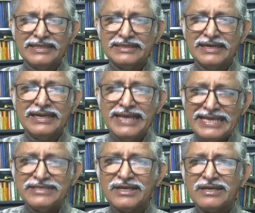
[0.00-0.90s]
The
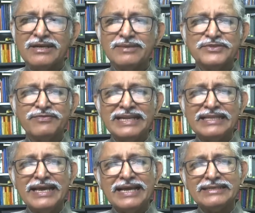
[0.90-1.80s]
danger comes
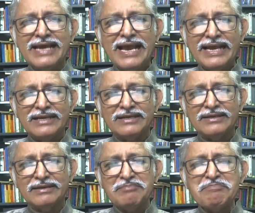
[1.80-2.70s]
when they attack
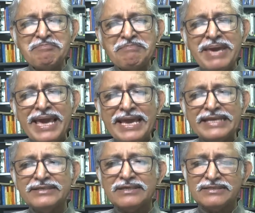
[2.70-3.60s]

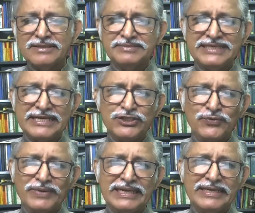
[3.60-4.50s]
major subjects
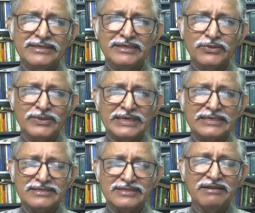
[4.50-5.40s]
related to the
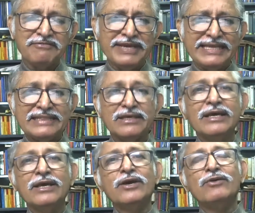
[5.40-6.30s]
Christian faith
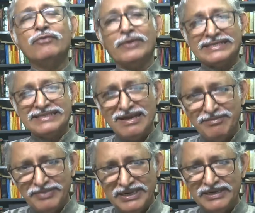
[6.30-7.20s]
for
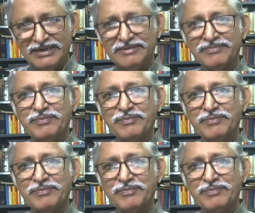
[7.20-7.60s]
example,